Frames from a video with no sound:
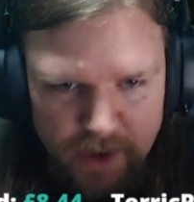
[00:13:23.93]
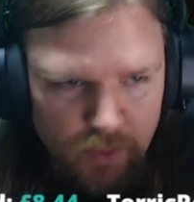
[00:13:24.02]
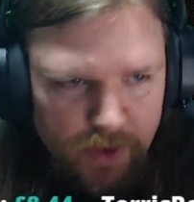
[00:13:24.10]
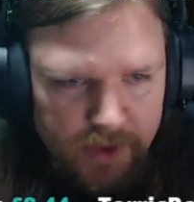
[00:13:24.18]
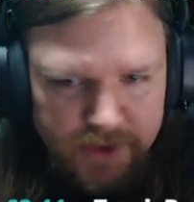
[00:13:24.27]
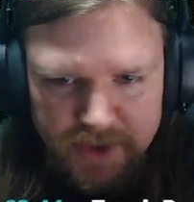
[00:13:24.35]

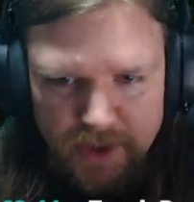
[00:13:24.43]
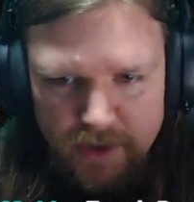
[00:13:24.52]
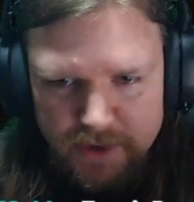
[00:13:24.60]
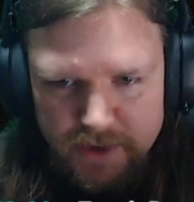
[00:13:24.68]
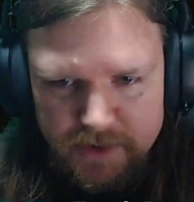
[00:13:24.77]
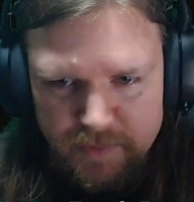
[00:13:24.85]
wings gain
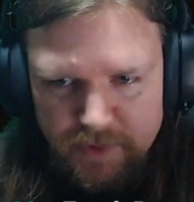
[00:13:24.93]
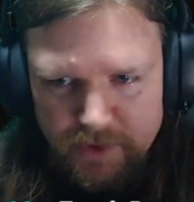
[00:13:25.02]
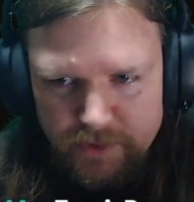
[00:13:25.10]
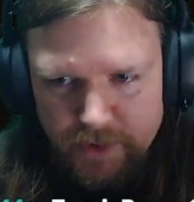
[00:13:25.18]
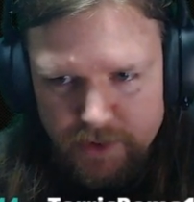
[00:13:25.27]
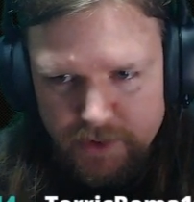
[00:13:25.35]

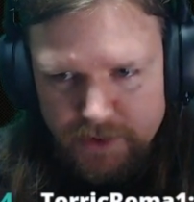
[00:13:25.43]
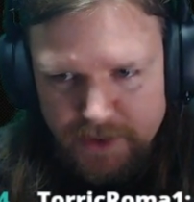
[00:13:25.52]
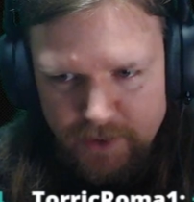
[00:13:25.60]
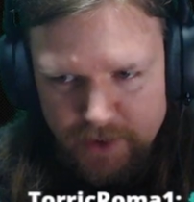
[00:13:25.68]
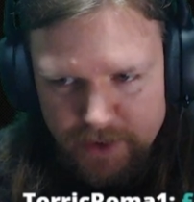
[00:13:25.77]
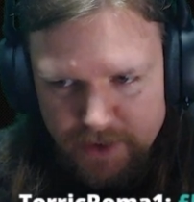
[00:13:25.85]
experience
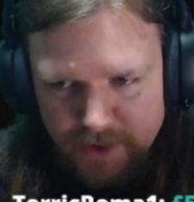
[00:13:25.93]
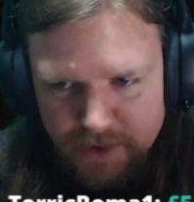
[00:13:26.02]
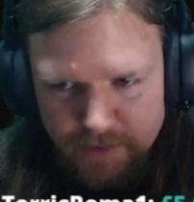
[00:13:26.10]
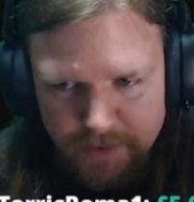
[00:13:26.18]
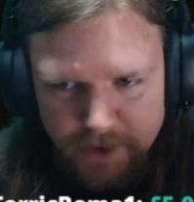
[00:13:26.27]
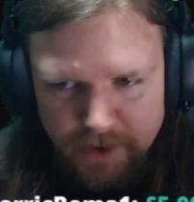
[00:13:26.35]
now. That is
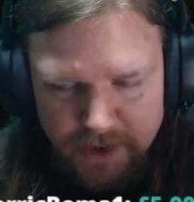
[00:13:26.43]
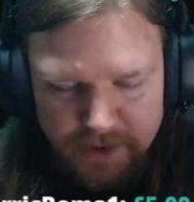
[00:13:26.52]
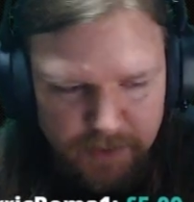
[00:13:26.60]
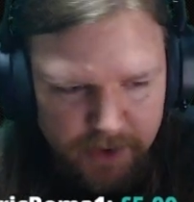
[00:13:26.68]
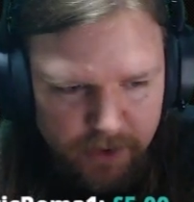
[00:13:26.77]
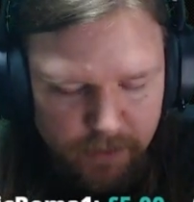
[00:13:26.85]
something I need
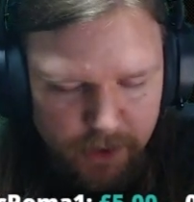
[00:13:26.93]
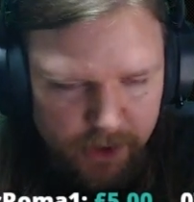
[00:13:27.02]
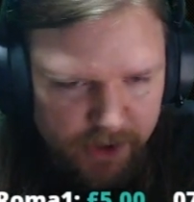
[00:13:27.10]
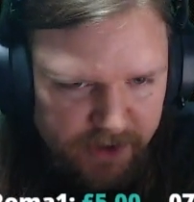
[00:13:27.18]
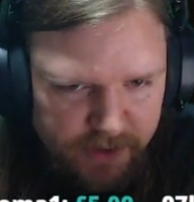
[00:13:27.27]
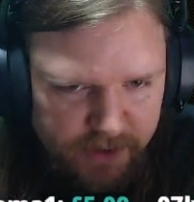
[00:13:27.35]
to bear in
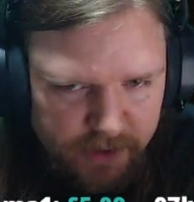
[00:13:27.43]
mind.